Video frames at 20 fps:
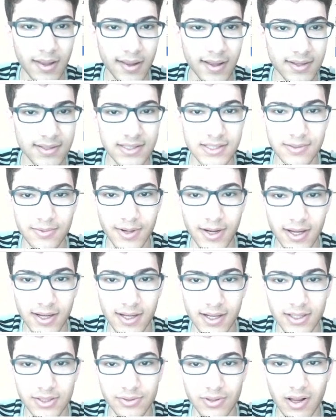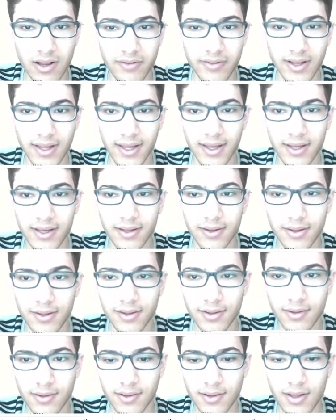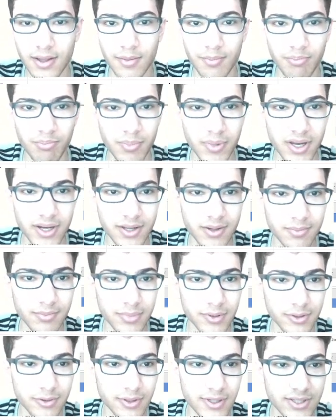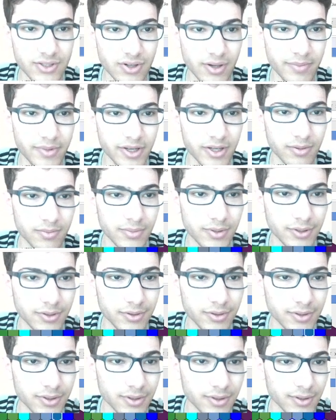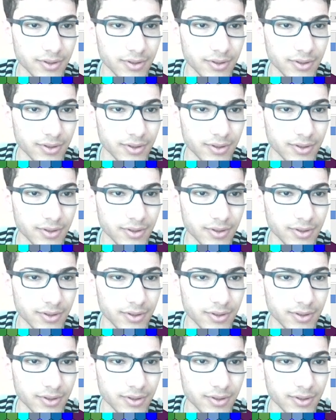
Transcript: Let's see what else we have. Like medium blue. Let's try medium blue.